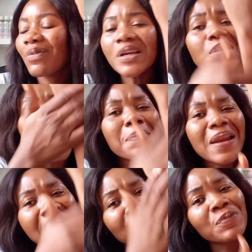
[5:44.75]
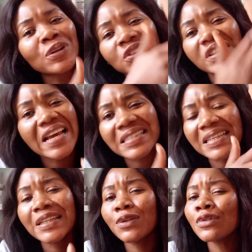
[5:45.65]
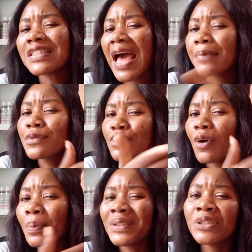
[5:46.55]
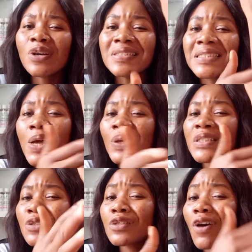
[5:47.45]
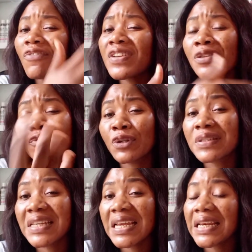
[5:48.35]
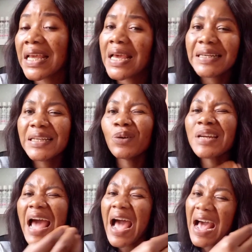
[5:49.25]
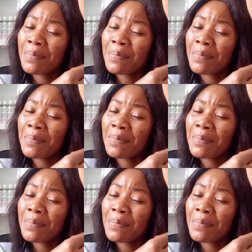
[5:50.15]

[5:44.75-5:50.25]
when you apply cream on dry skin they don't absorb they just stay on the surface of your skin they don't